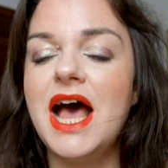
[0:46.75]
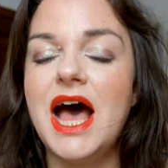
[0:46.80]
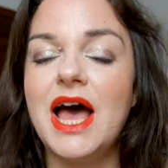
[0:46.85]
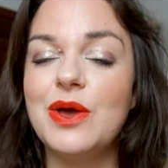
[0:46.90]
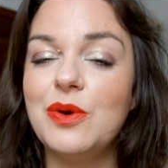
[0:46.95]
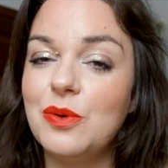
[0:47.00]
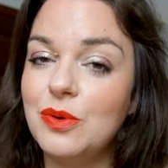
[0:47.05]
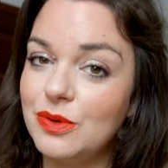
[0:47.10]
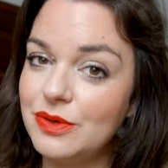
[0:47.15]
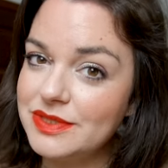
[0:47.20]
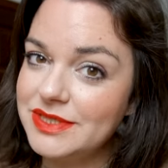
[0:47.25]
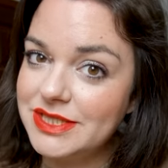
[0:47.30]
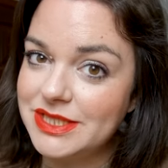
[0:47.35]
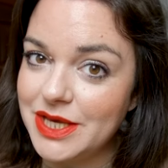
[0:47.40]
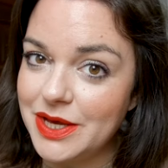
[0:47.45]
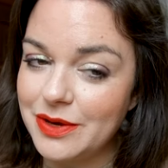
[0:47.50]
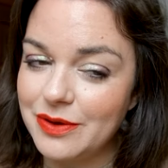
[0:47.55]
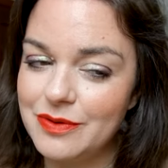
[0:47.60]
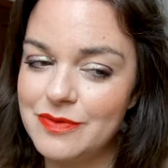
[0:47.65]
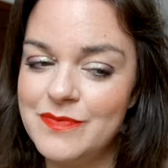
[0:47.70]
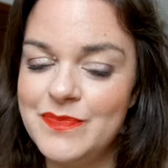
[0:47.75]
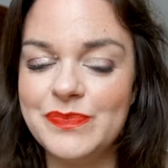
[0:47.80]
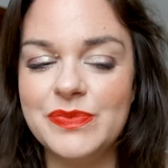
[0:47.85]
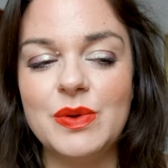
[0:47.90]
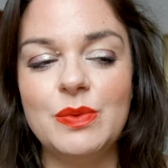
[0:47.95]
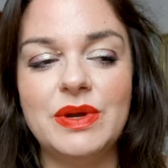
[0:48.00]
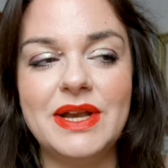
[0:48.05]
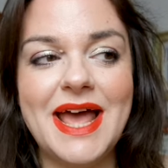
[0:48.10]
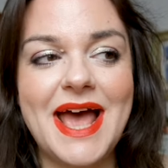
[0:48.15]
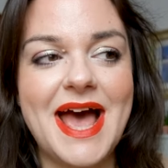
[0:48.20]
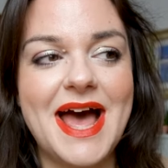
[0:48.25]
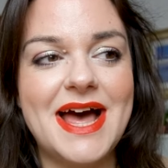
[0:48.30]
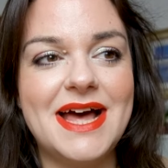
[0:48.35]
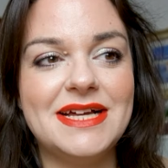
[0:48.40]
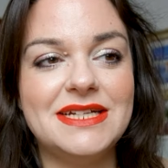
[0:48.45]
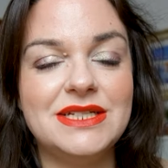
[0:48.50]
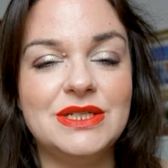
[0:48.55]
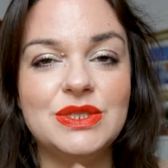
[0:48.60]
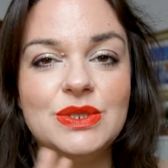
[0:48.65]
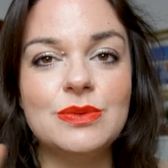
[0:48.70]
I also want to
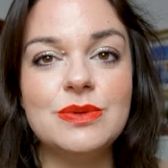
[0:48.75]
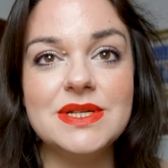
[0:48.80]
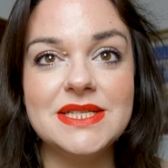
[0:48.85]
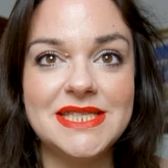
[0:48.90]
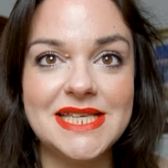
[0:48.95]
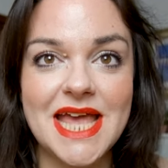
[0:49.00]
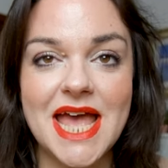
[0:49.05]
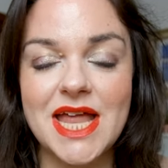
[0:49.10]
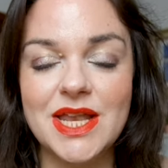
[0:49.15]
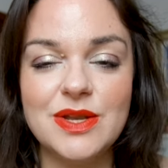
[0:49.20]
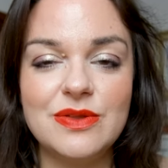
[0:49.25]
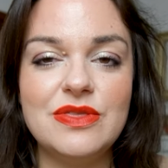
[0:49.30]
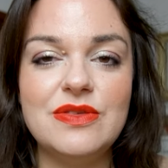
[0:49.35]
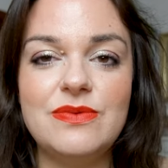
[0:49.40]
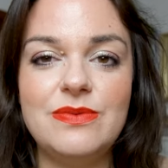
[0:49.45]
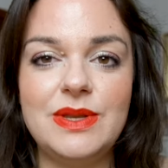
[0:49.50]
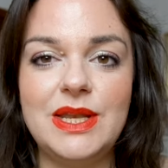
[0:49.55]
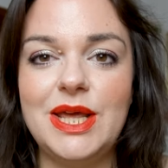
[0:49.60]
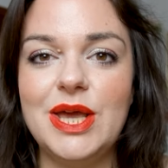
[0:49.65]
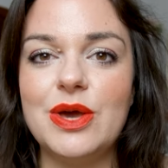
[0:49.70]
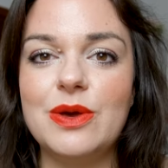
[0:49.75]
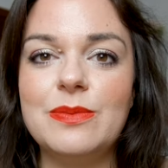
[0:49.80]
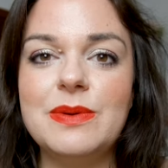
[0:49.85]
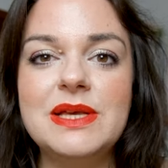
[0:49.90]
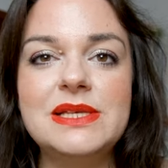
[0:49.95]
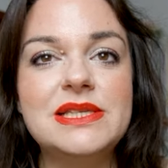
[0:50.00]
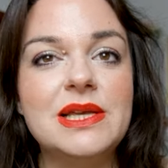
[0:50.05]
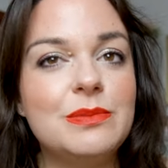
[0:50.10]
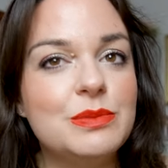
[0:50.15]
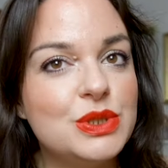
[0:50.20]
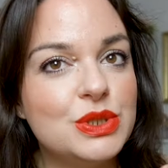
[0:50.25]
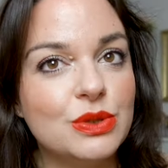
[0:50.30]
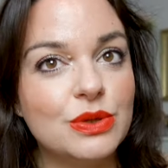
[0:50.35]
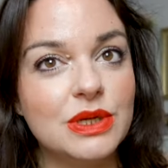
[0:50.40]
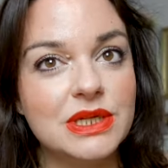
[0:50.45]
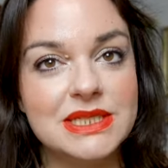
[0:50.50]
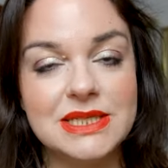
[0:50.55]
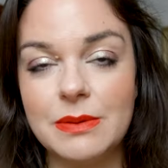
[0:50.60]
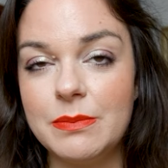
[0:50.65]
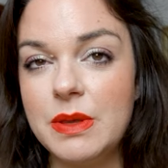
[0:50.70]
add towards the end of the video, because I'm
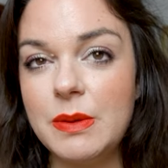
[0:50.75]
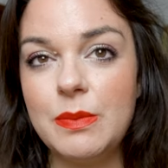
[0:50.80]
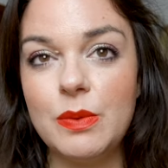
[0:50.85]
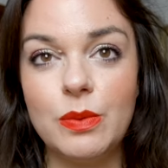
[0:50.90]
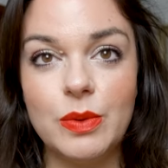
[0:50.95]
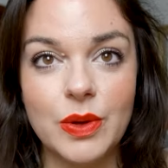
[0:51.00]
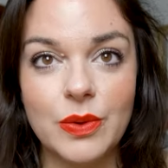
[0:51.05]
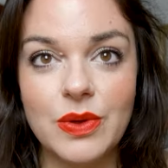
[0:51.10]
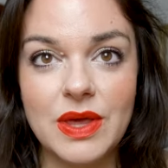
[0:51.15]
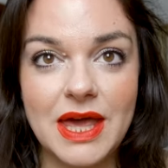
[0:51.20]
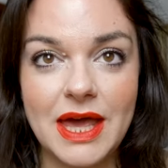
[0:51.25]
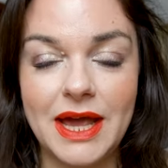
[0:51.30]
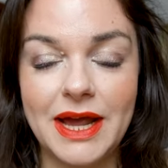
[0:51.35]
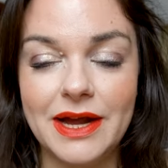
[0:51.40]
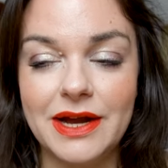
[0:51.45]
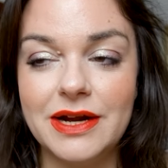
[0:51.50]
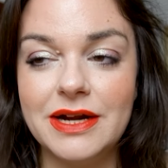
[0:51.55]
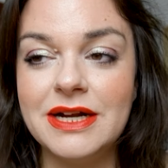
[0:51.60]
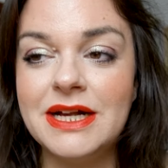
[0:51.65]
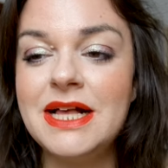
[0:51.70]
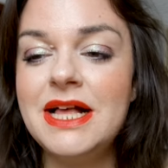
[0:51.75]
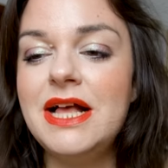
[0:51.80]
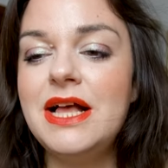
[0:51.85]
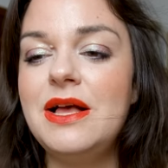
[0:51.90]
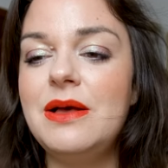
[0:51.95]
sure some people won't care,